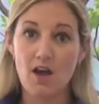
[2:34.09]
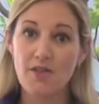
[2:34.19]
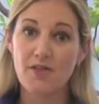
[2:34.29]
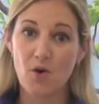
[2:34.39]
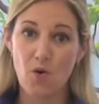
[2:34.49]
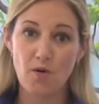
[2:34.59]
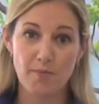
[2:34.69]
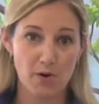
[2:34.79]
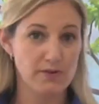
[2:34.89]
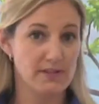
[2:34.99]
The whole
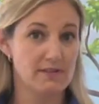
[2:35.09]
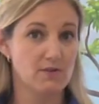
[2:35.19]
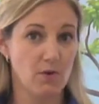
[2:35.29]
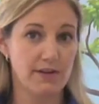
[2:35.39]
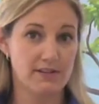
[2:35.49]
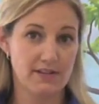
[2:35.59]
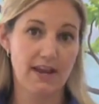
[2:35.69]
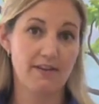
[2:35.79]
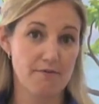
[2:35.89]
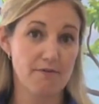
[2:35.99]
process is going to
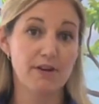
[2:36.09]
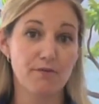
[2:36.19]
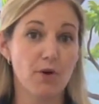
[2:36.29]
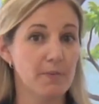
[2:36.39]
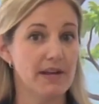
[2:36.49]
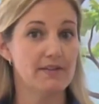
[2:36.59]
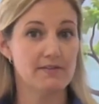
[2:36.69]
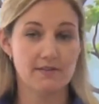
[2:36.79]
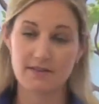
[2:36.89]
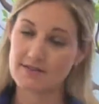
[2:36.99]
take 3 to 4 minutes.
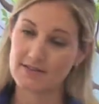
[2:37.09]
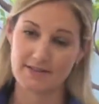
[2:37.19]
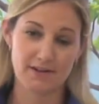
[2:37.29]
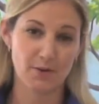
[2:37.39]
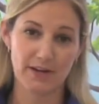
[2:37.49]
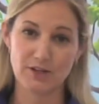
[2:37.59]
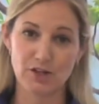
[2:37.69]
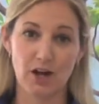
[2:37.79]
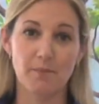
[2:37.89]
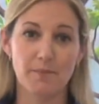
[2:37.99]
This isn't a quick
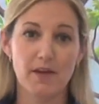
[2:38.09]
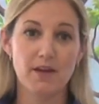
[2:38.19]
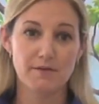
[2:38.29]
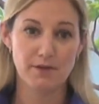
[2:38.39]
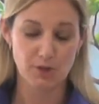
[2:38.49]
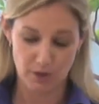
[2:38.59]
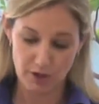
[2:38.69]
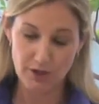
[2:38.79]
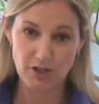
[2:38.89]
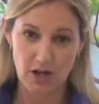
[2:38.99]
job. If you do a
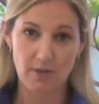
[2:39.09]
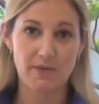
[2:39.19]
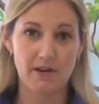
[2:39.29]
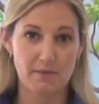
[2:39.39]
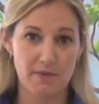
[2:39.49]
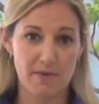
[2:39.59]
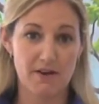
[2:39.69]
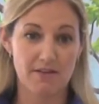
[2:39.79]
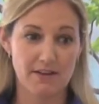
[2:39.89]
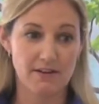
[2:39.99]
good job, it'll be better
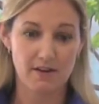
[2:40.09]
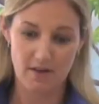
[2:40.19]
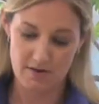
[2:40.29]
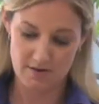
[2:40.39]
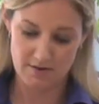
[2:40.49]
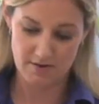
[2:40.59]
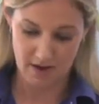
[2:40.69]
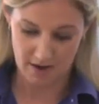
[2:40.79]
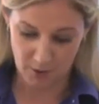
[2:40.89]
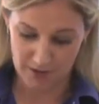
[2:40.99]
than
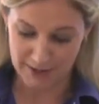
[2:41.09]
a quick